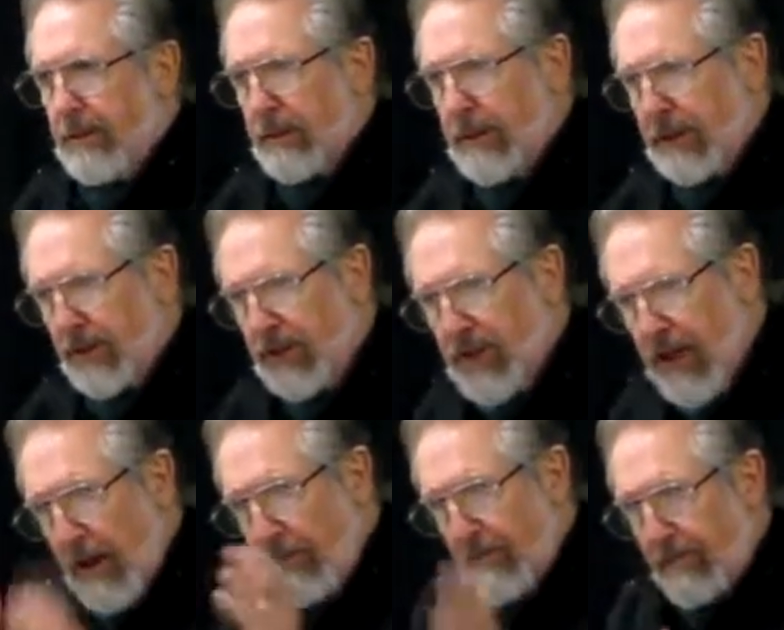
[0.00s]
that
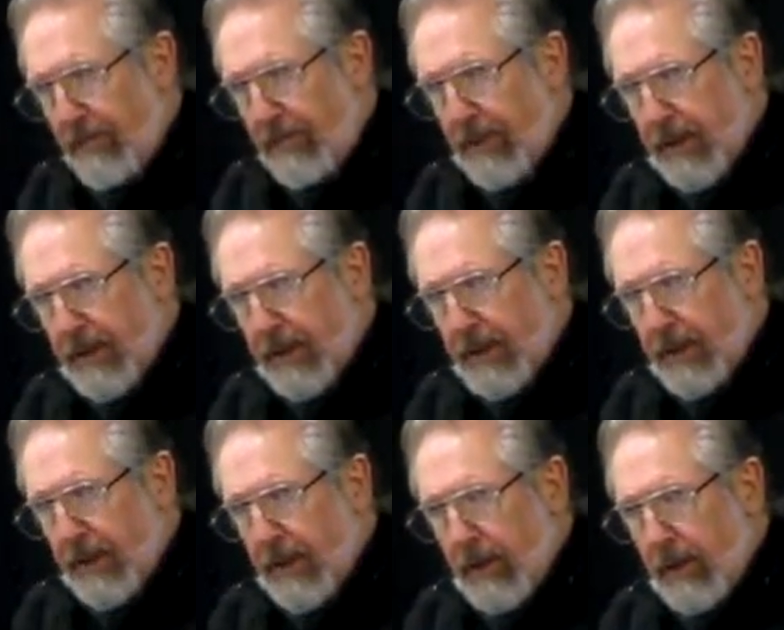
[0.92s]
stem from
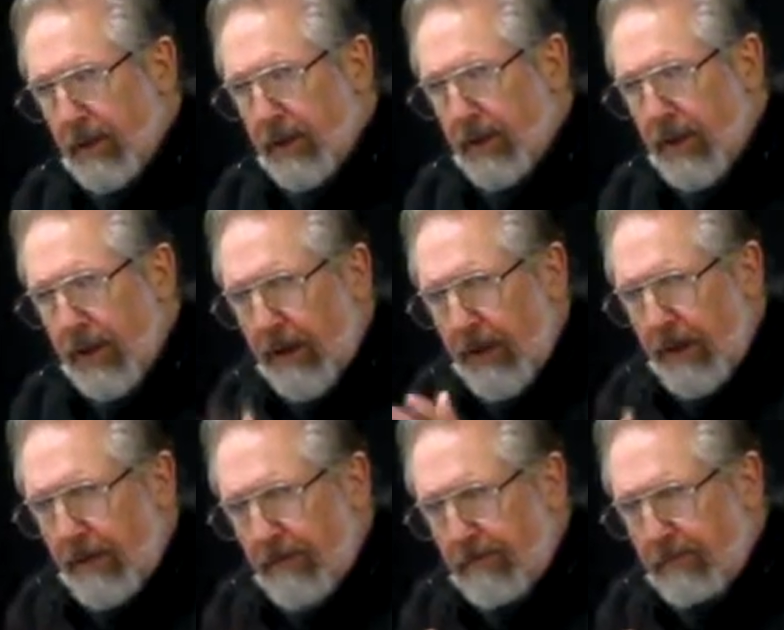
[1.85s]
this study
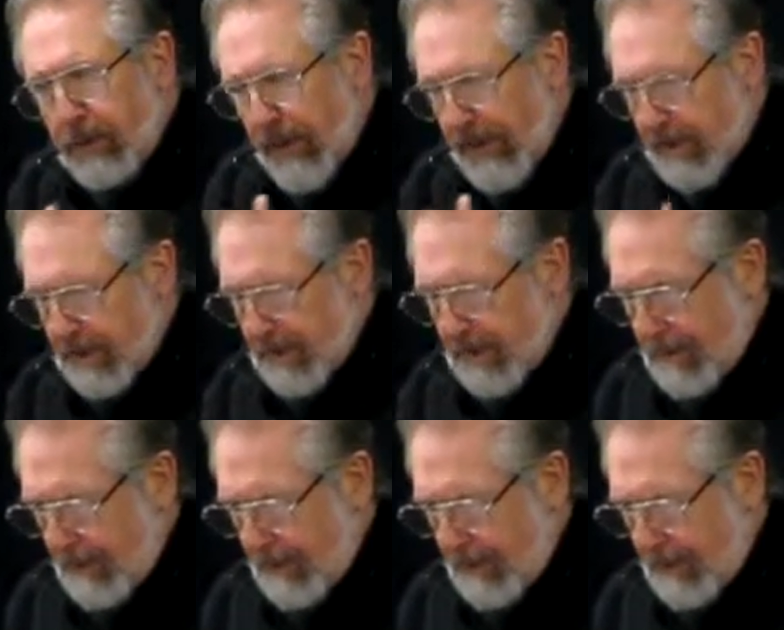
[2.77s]
of place